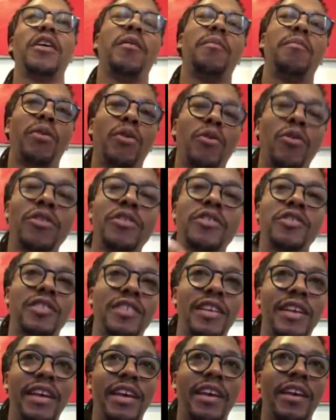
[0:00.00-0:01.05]
A born
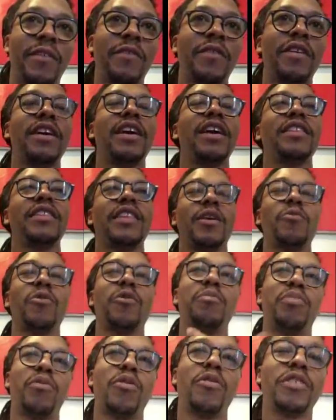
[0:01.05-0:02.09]
slave, they
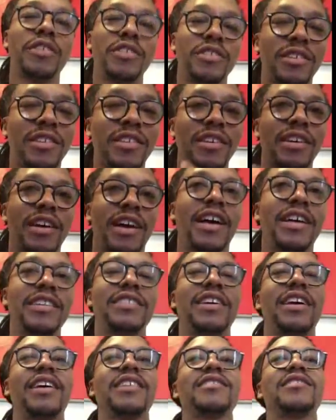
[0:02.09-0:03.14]
were born into the
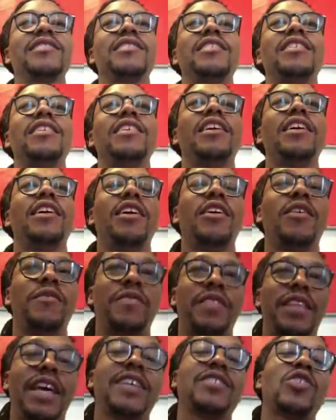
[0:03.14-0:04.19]
context
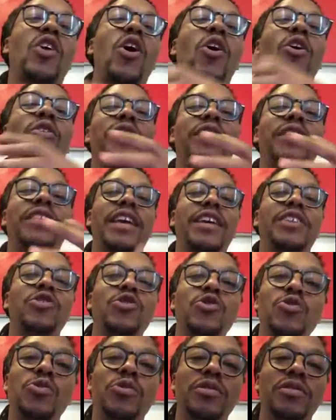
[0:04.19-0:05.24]
of that's all that they
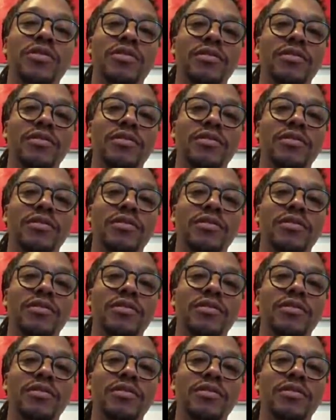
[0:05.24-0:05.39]
knew.